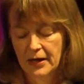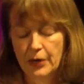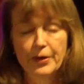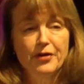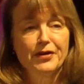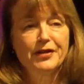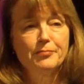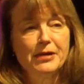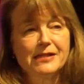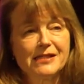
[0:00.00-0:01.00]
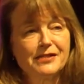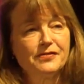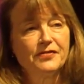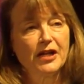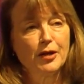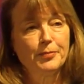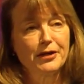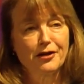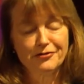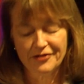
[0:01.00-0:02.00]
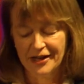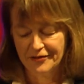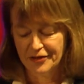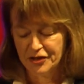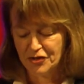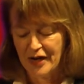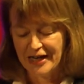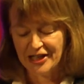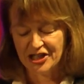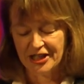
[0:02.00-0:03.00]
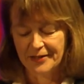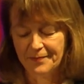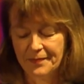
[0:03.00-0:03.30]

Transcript: We are in the midst of developing our 5-year strategy.